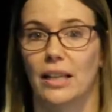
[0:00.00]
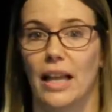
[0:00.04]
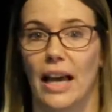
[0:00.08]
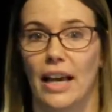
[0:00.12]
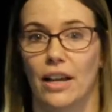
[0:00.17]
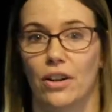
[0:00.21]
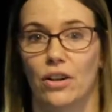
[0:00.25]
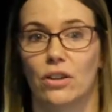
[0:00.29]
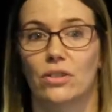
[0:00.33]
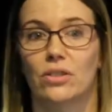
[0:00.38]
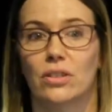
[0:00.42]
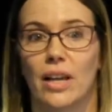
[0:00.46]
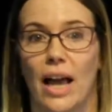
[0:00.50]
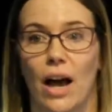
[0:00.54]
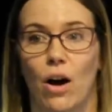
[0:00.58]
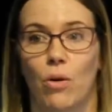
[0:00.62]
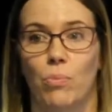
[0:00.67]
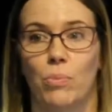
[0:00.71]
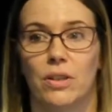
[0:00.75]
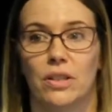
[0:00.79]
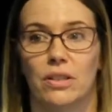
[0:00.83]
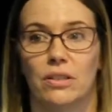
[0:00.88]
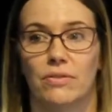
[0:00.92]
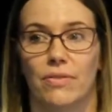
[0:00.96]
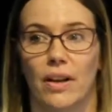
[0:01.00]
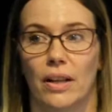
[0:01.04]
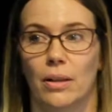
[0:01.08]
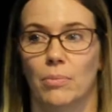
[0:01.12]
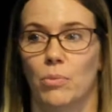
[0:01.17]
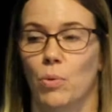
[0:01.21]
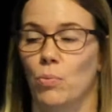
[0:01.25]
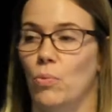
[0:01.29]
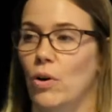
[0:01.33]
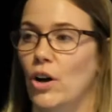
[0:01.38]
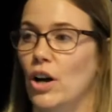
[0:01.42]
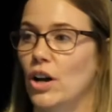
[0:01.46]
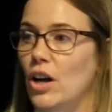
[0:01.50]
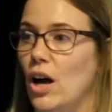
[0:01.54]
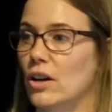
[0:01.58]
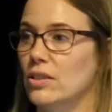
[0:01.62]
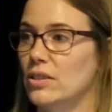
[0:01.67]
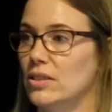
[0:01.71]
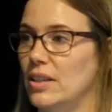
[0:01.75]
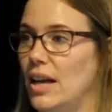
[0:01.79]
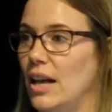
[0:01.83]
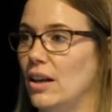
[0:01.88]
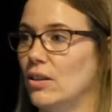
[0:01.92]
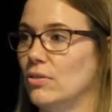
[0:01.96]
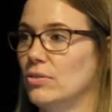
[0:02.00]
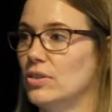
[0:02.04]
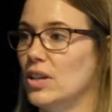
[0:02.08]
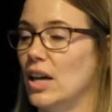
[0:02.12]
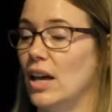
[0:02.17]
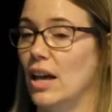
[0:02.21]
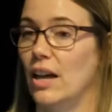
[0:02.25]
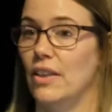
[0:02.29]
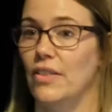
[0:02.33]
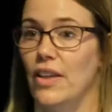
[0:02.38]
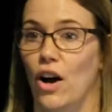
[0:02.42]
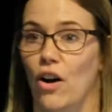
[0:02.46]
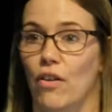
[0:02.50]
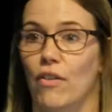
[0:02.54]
They're letting us get on with the development work ourselves.